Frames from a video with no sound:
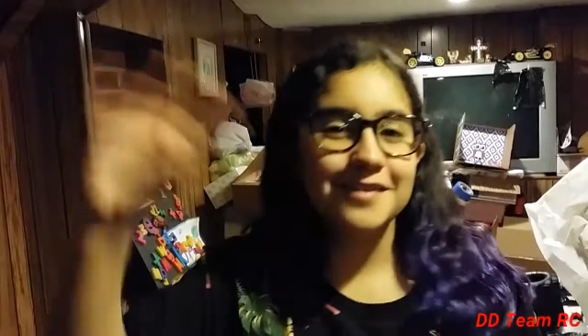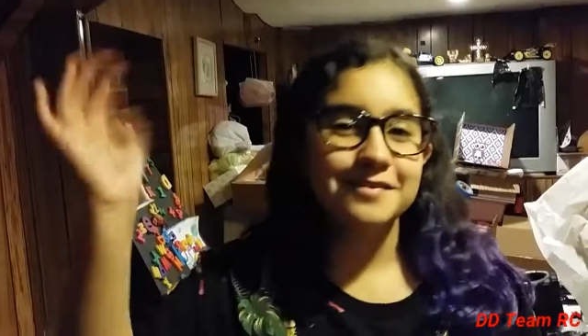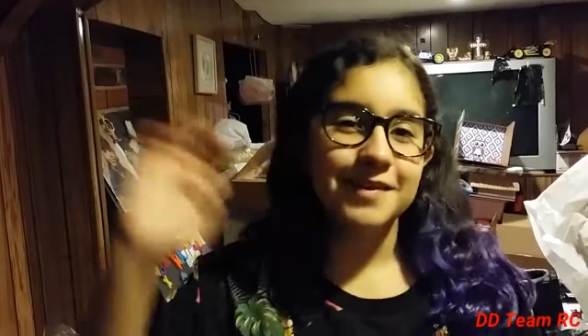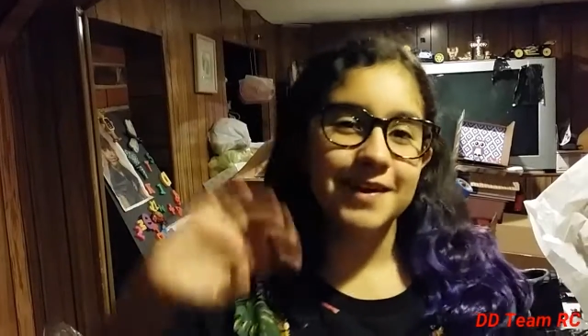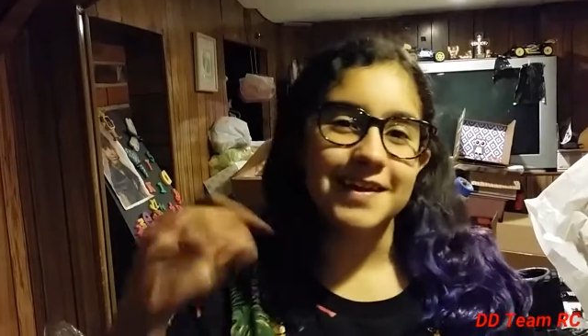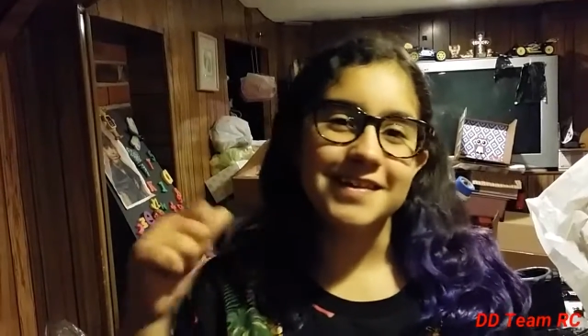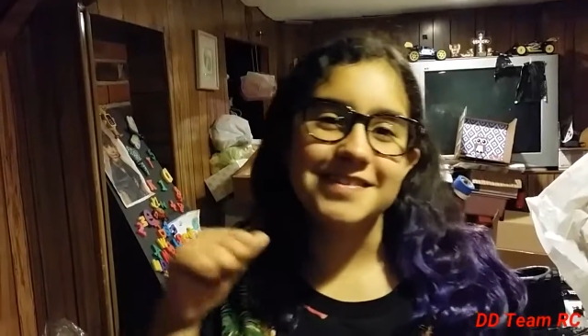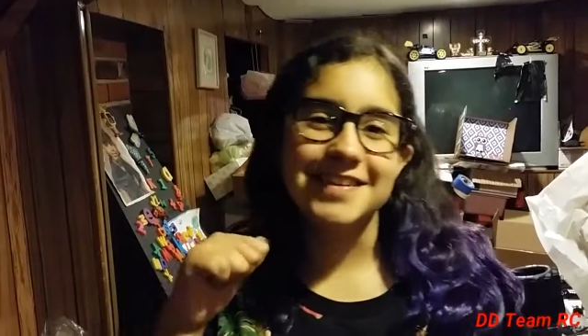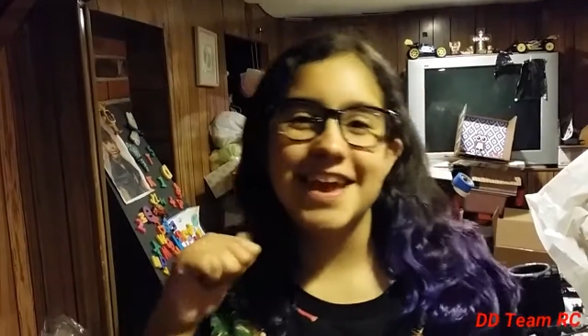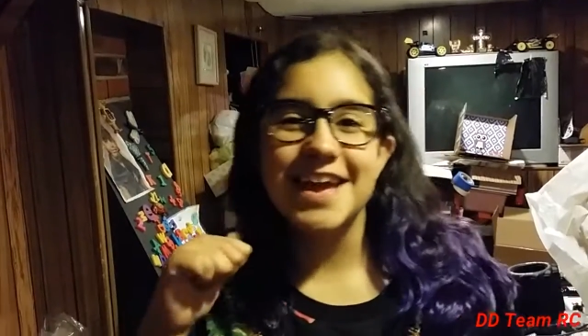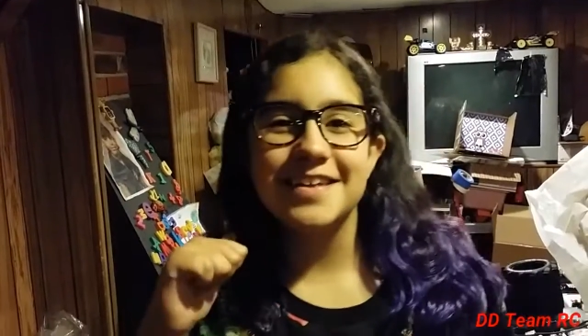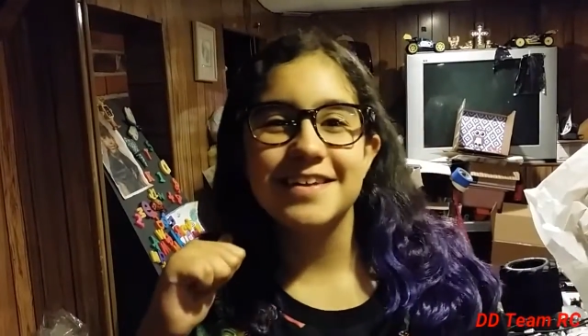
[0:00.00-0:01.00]
everybody, it's
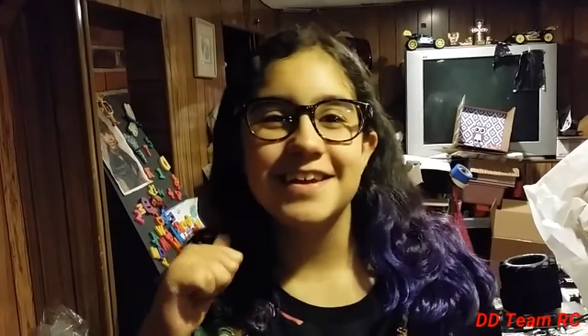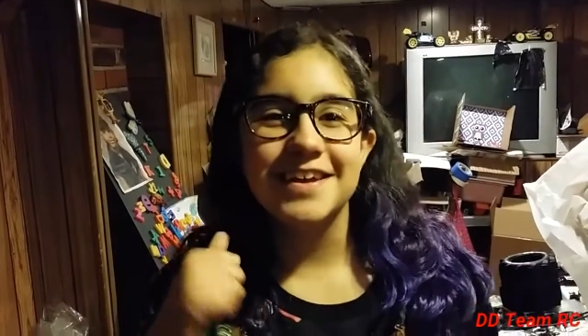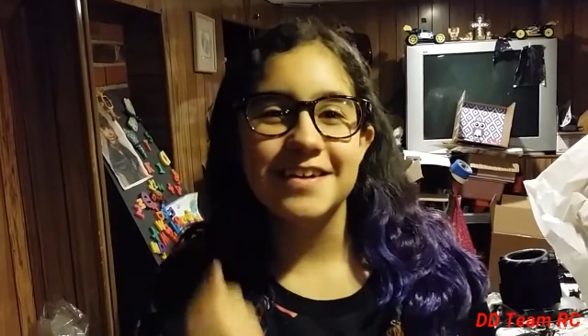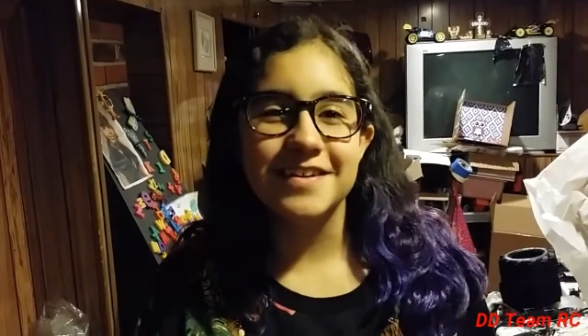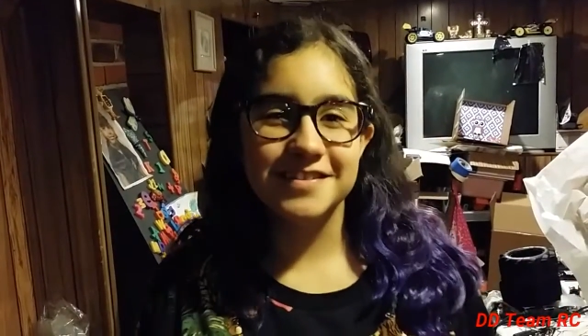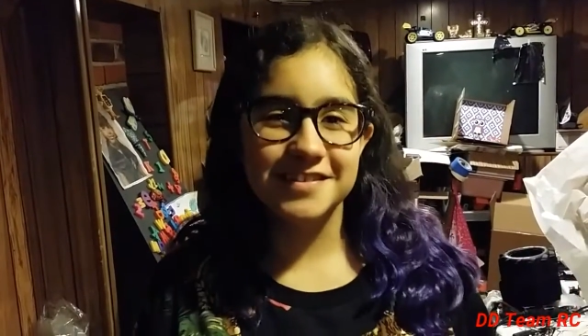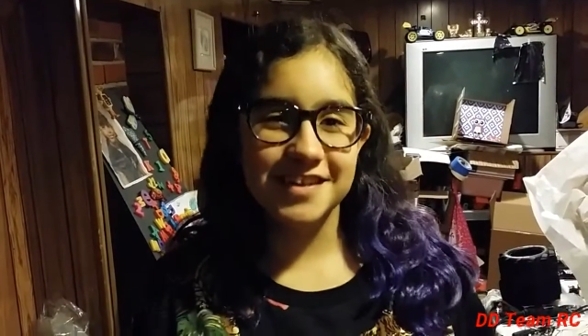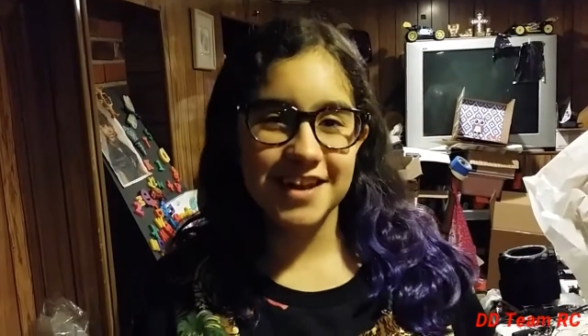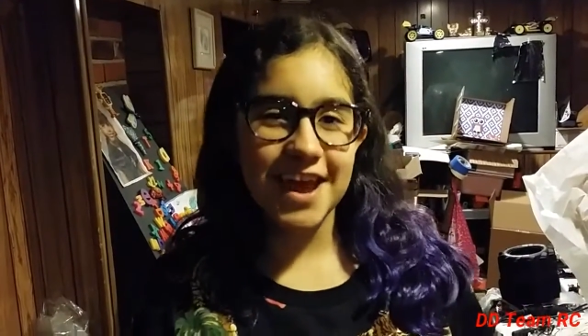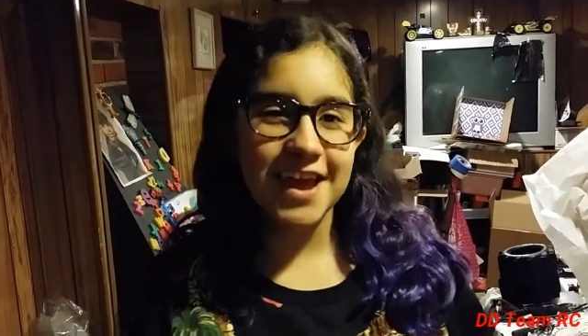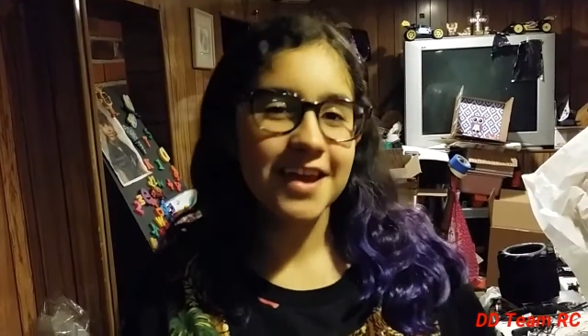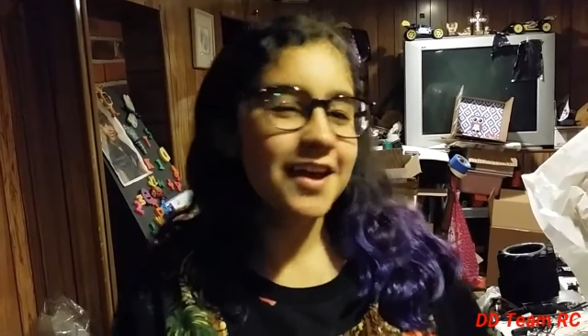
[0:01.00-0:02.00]
Kayla here, and
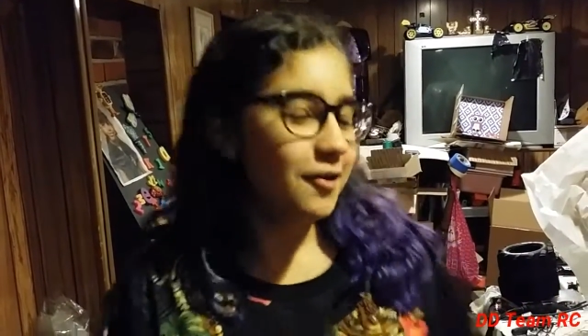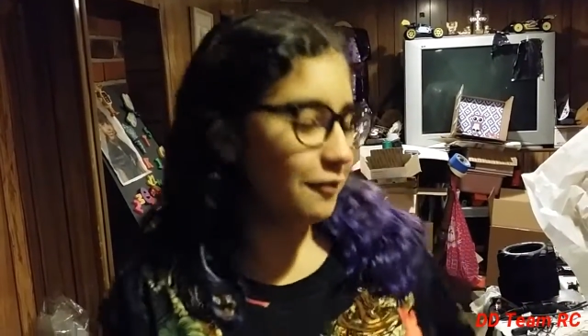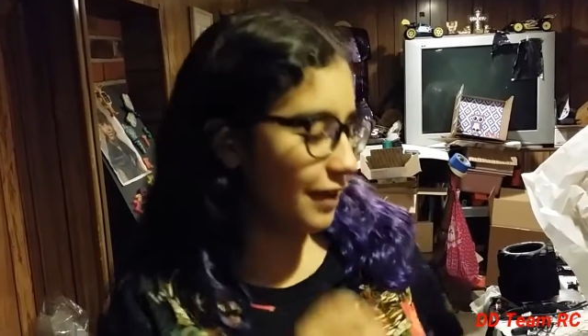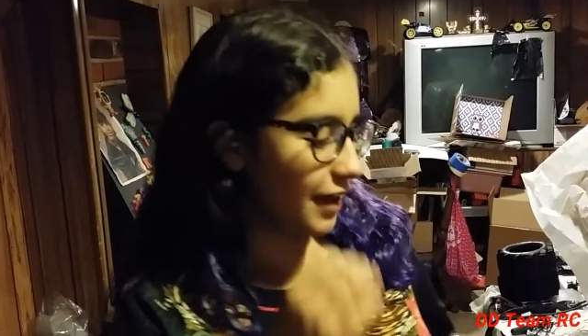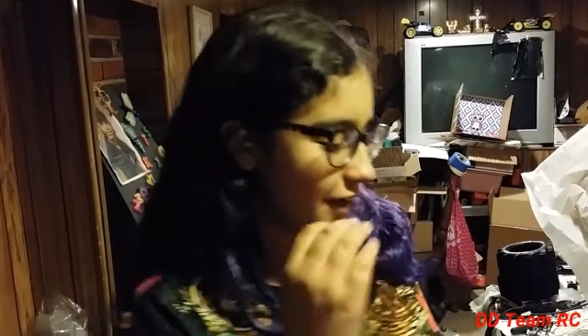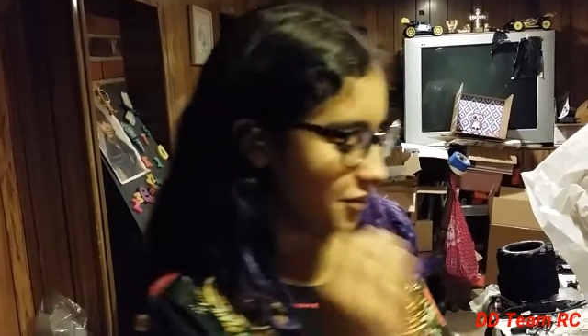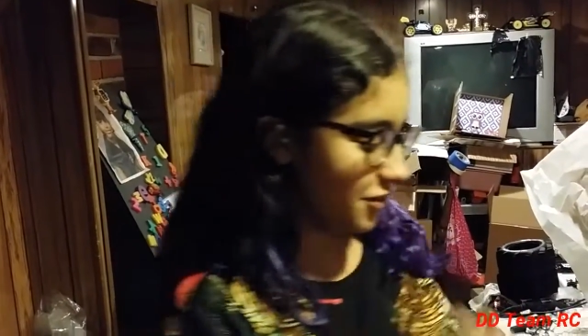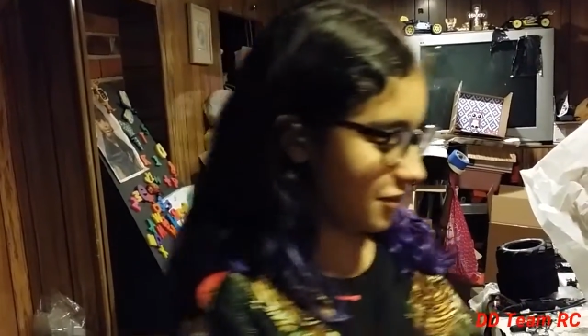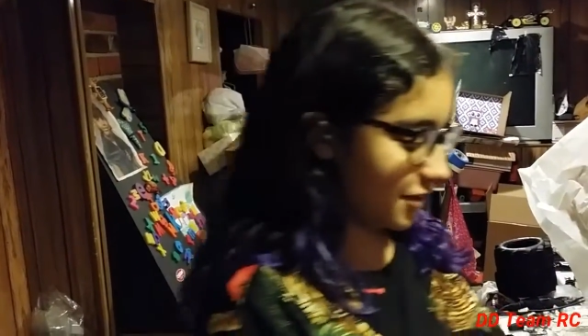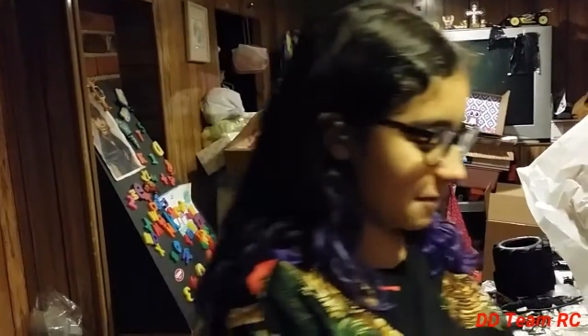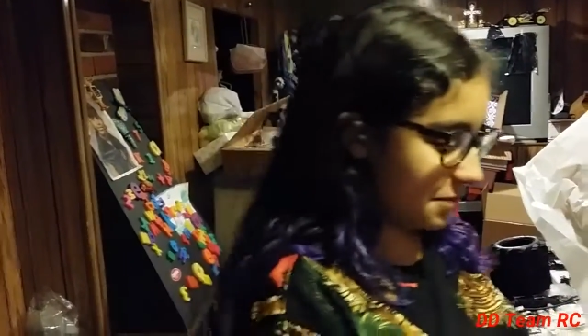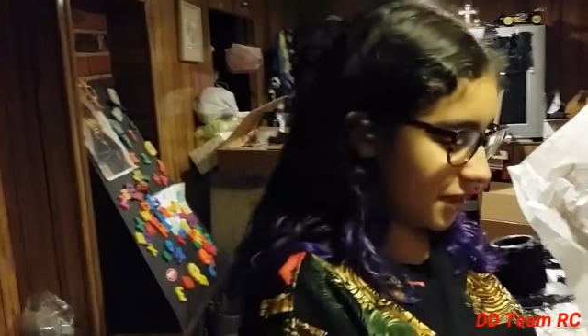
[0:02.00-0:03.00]
today we got
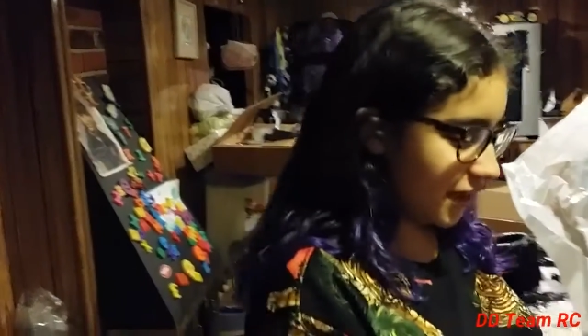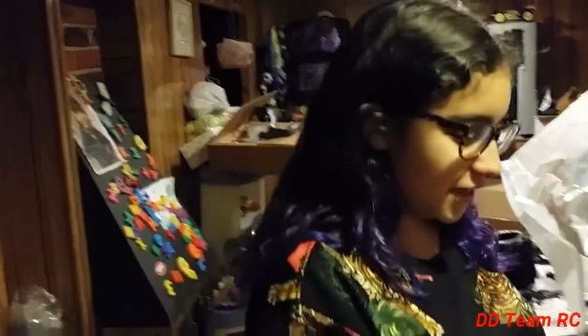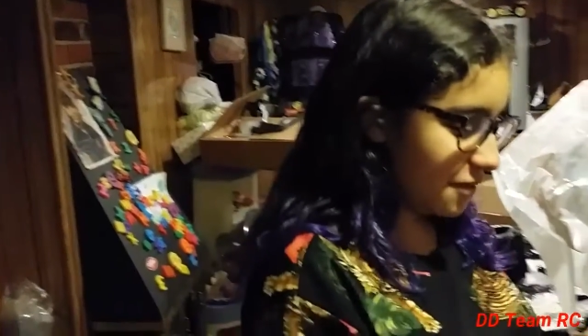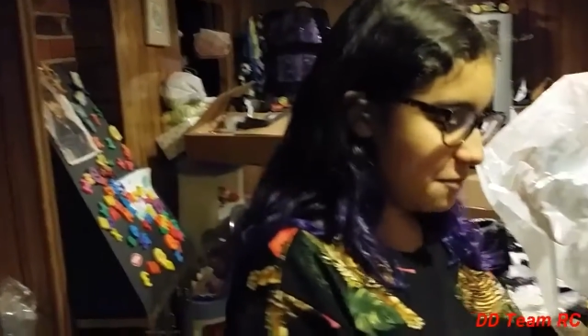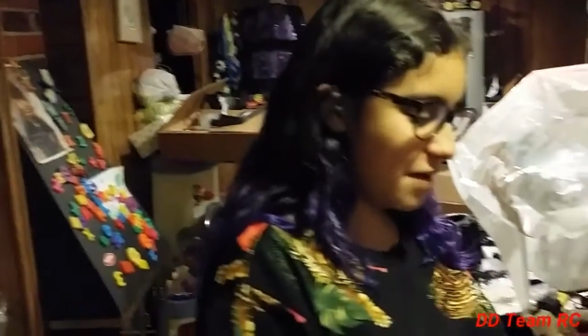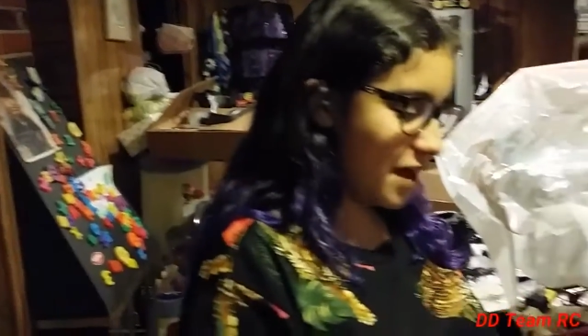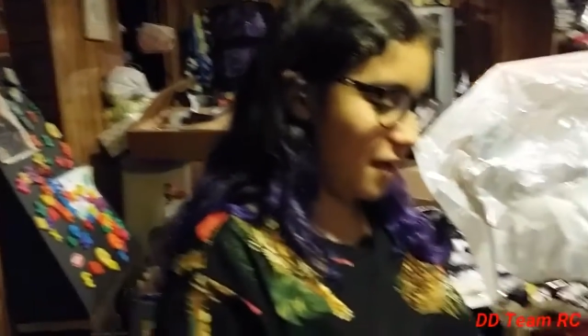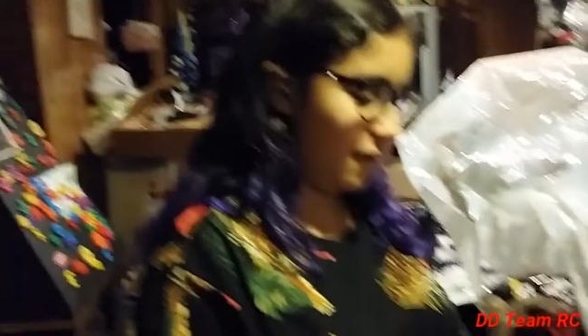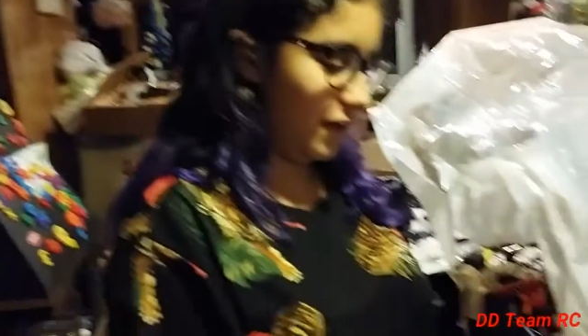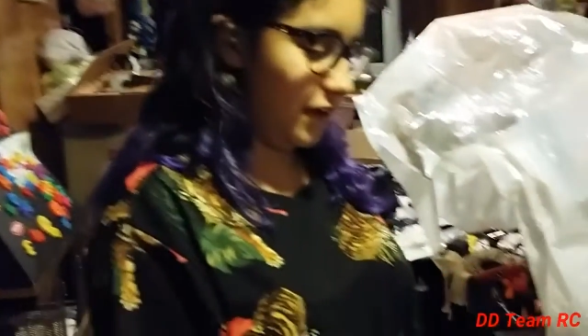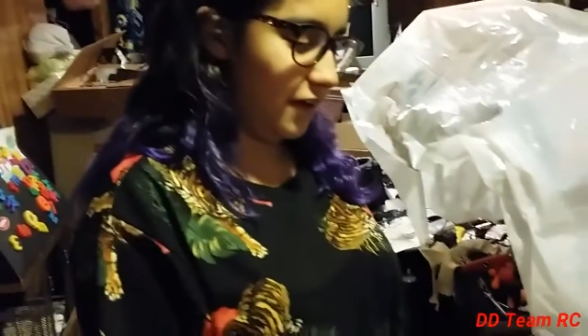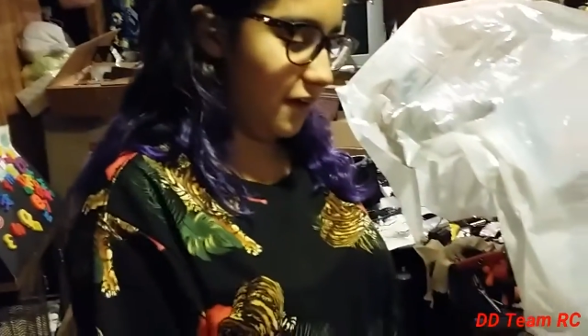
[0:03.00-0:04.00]
something in the mail
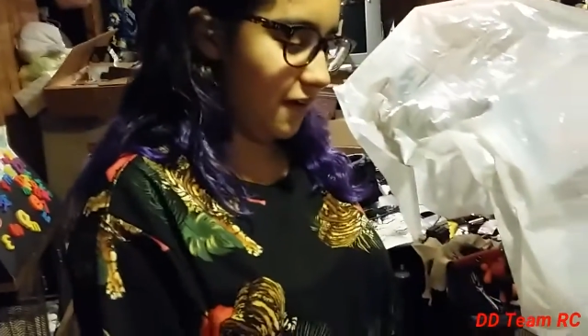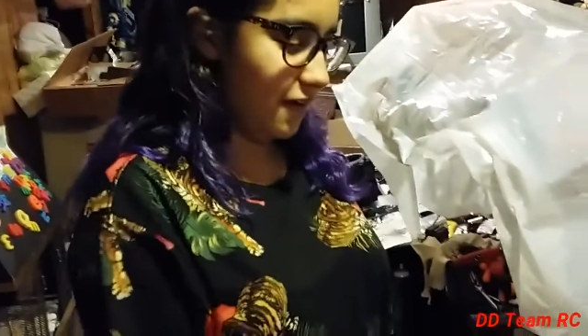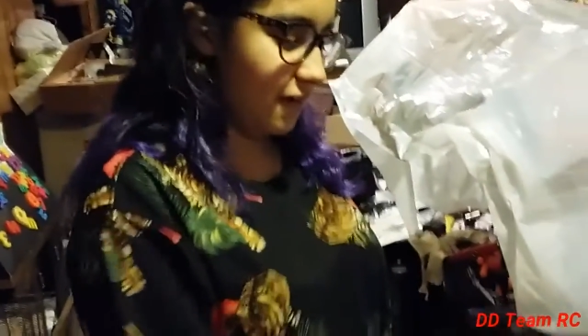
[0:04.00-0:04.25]
here,